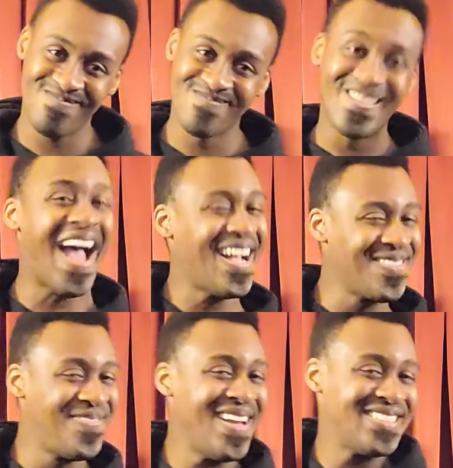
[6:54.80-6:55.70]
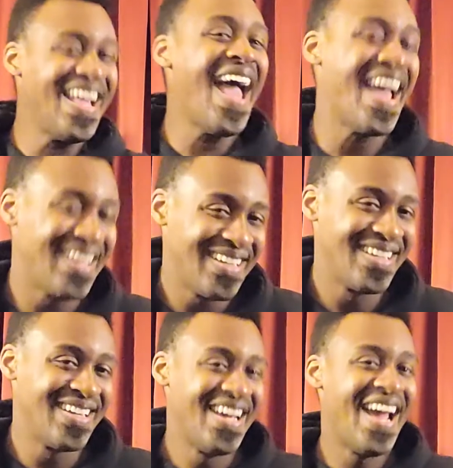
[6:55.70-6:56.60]
I can fix that.
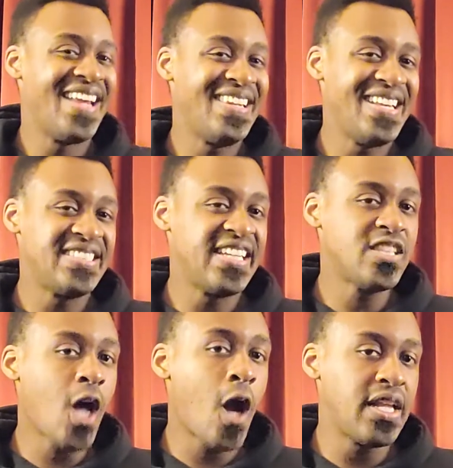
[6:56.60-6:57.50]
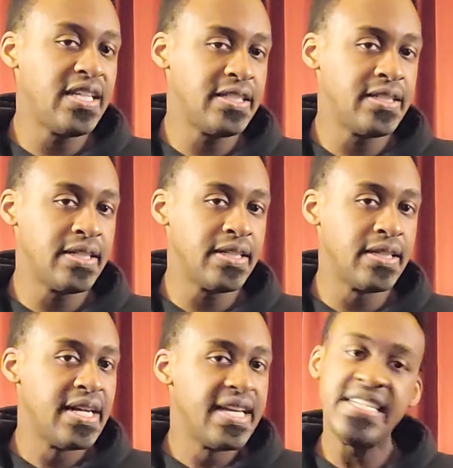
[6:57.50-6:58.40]
At least he thought he could.
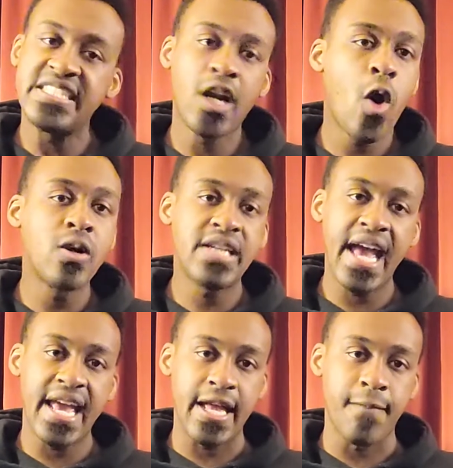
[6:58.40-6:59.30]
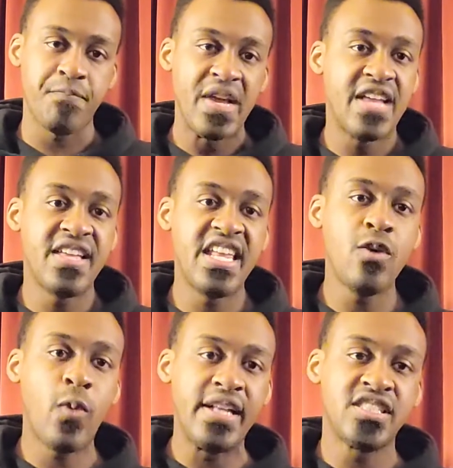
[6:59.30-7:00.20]
He said, okay. And then he
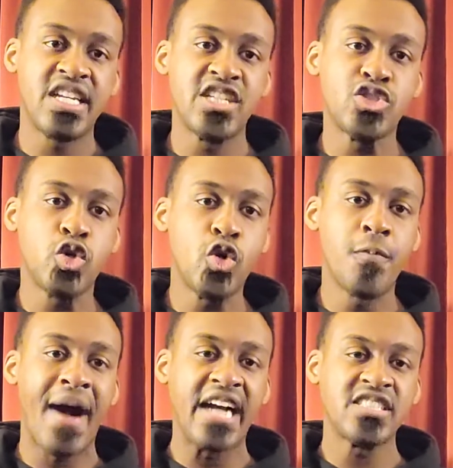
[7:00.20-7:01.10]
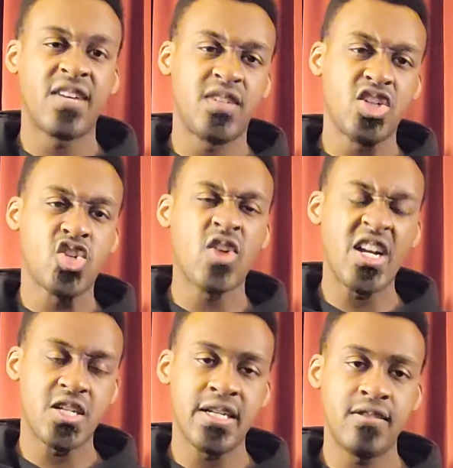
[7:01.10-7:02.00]
went to his toolbox of
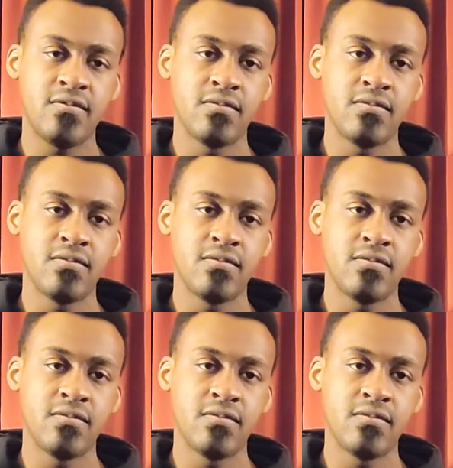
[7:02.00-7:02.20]
destruction